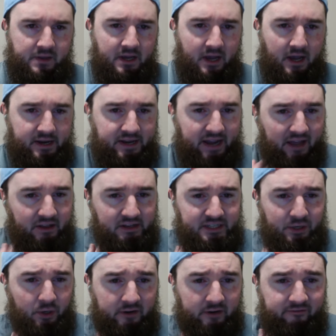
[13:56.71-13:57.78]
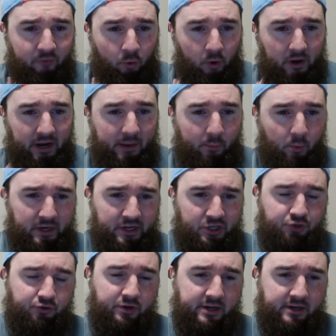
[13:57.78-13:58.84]
Dallas, they're on a four-game winning
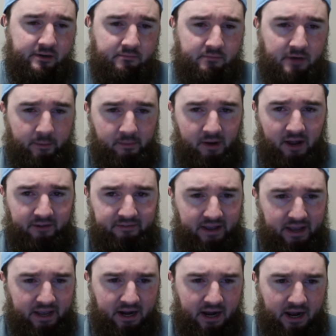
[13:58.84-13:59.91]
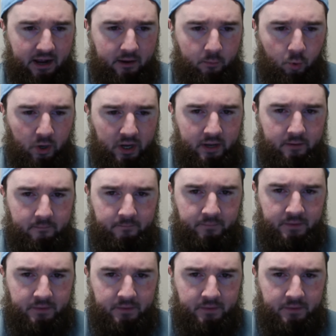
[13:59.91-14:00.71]
streak, coming off an Anaheim win.